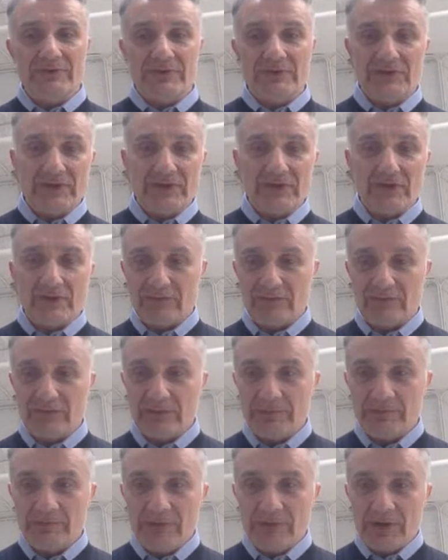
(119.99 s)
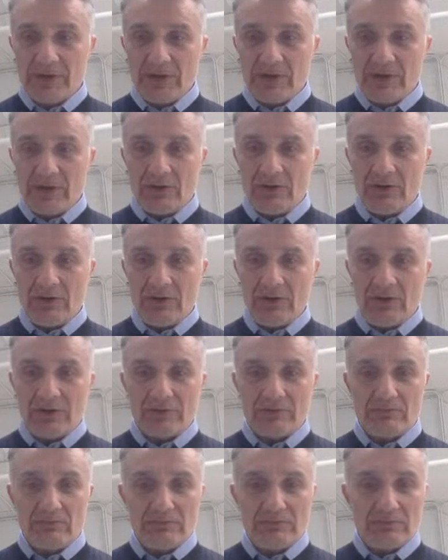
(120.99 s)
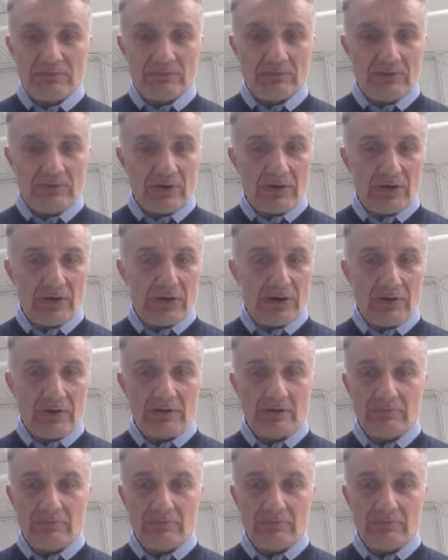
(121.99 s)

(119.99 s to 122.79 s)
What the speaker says: itself. I